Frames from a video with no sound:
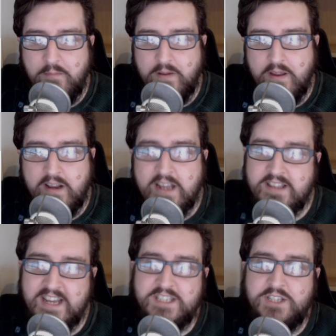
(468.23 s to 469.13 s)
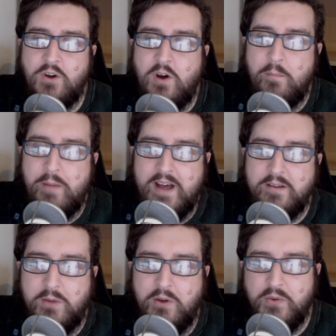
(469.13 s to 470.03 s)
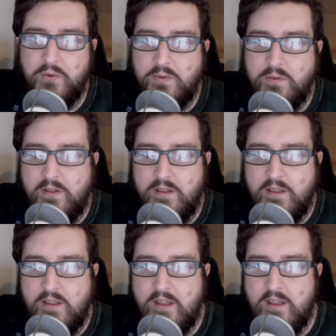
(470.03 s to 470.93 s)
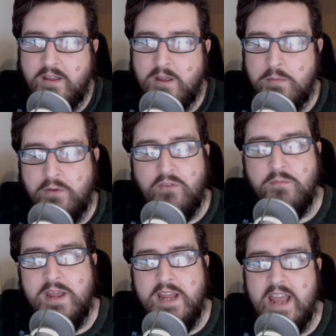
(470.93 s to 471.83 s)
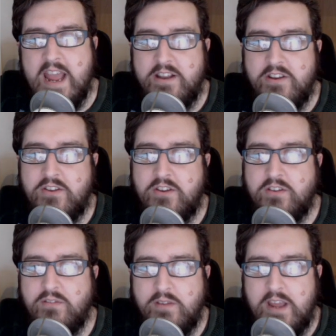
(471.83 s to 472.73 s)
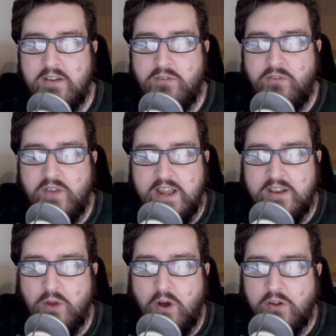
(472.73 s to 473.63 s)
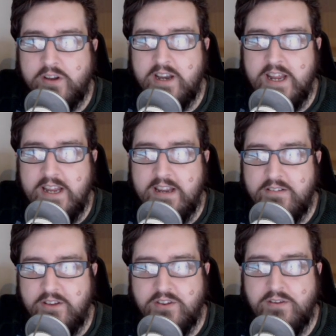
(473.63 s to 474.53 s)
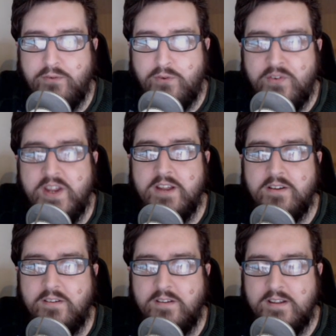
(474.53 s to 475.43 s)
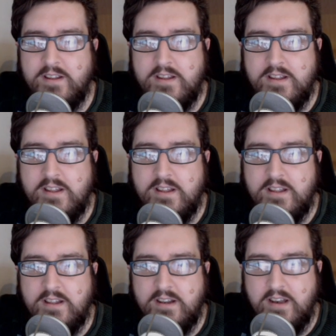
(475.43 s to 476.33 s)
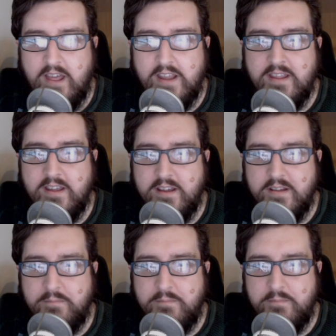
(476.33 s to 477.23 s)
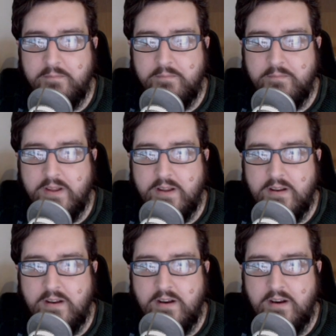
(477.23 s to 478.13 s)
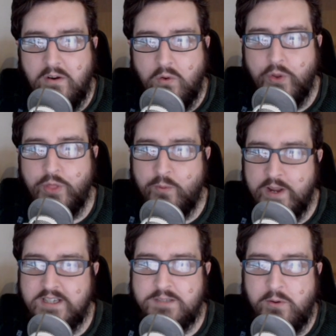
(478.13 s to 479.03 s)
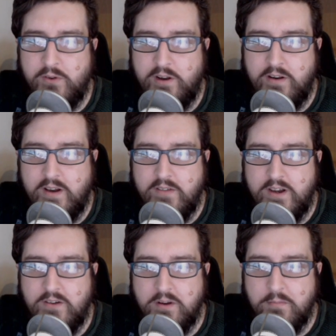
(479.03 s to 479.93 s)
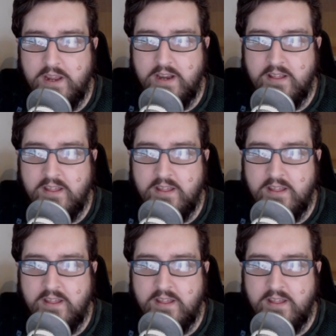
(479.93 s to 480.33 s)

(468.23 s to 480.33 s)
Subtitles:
Like, that's not a bad model, but for me it just doesn't, it's oddly doesn't feel like a Lord of the Rings model, if you know what I mean.